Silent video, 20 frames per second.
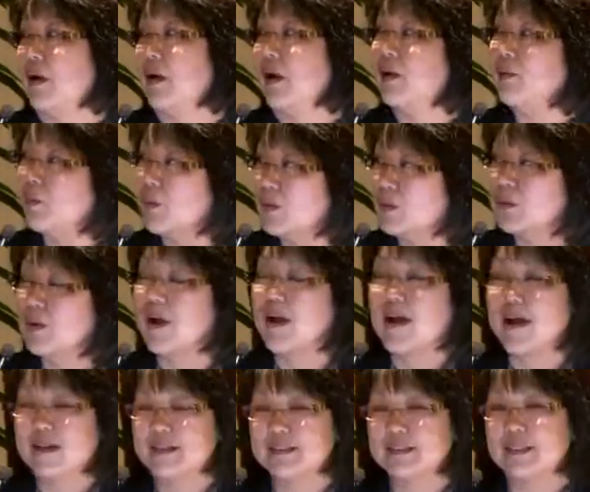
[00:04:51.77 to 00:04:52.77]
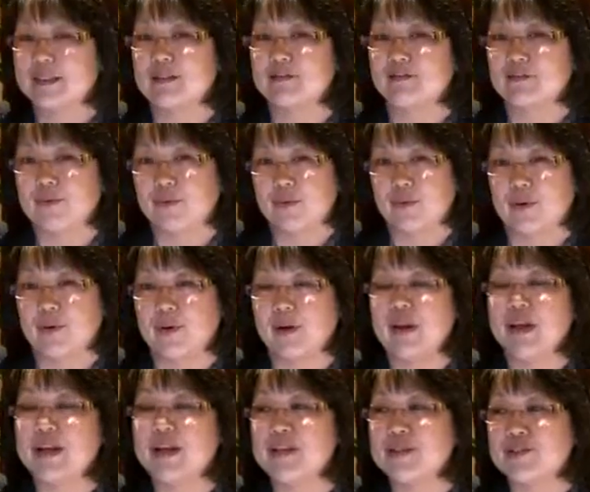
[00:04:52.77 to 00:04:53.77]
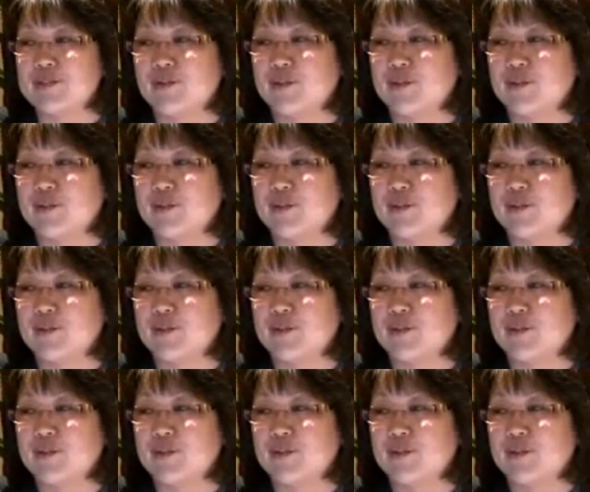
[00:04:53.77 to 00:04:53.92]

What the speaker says: And what we're asking for is